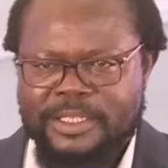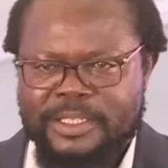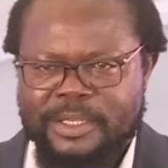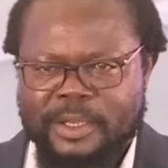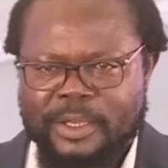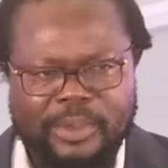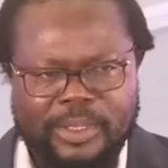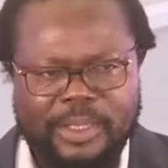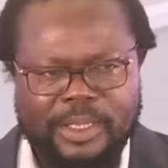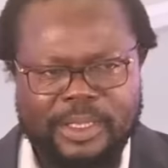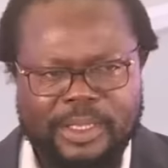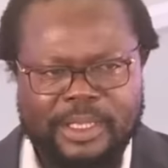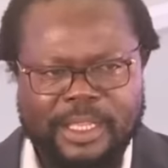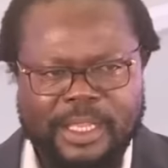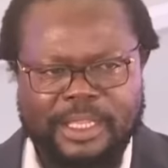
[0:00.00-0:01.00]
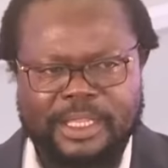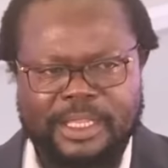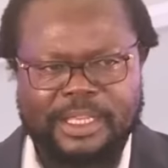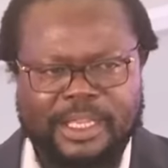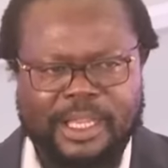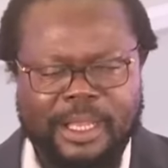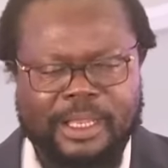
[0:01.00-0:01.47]
So,
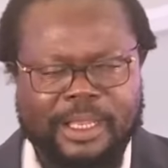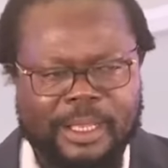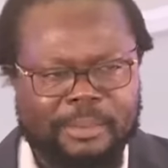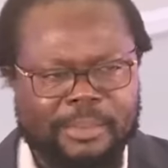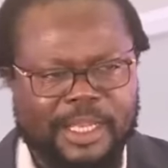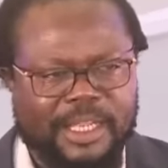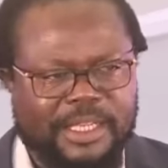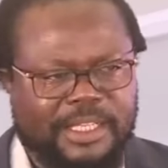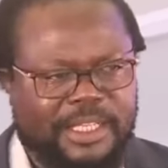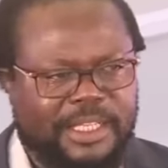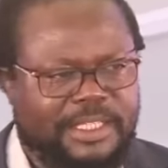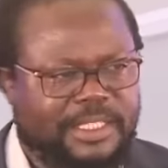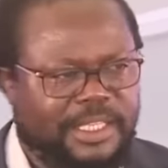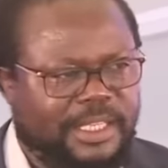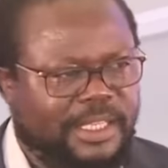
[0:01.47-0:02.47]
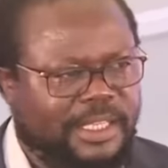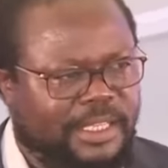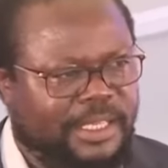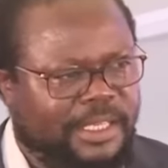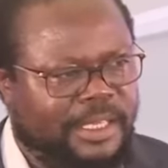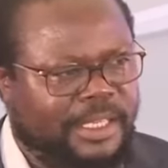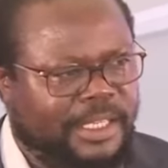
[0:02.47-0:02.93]
lakini kabla niite
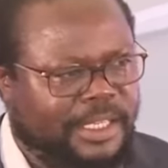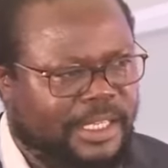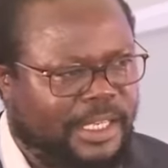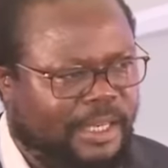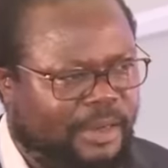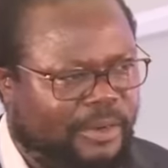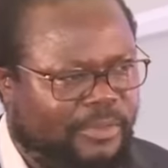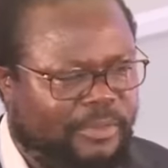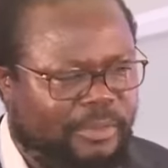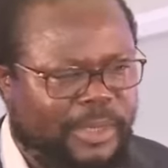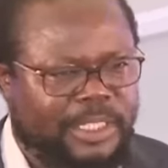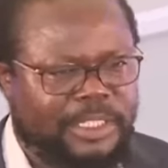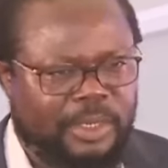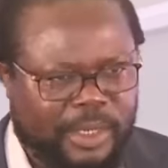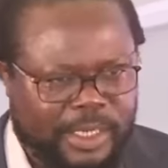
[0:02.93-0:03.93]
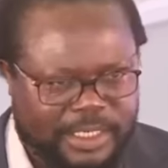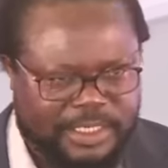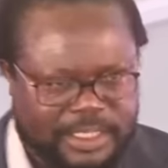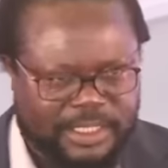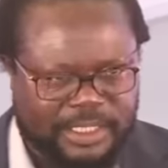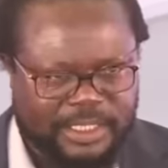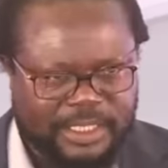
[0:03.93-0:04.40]
leader of
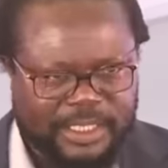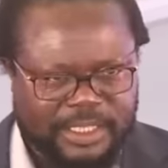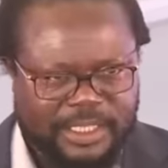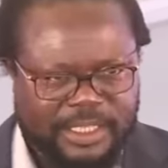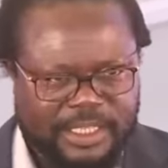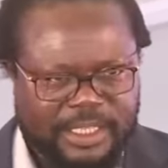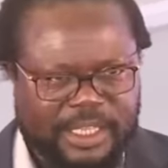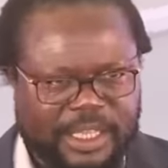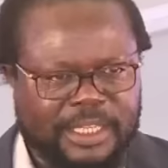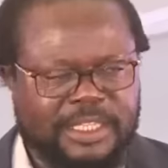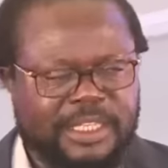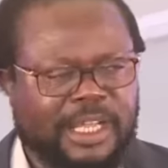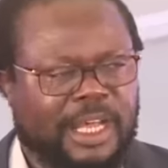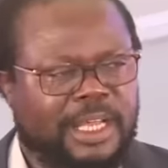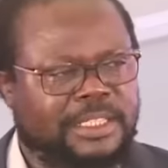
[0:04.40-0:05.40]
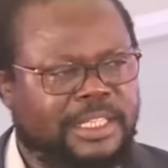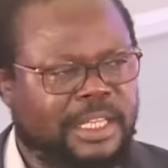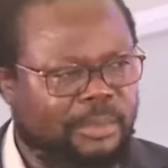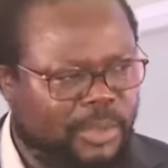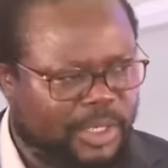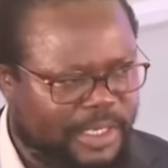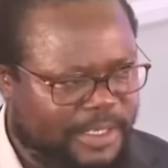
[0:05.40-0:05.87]
majority katika
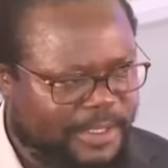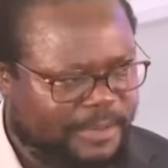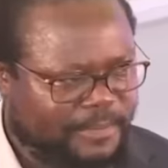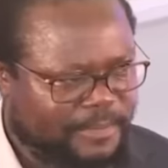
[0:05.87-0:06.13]
assembly.